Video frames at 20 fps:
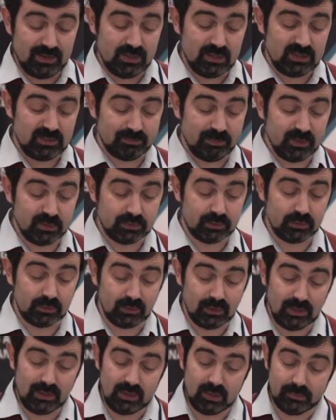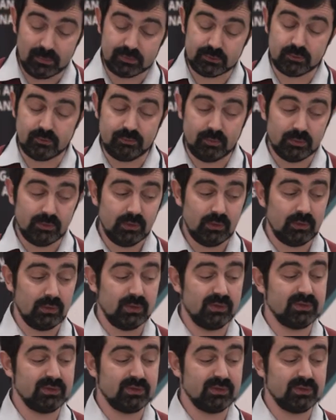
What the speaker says: special elements of model.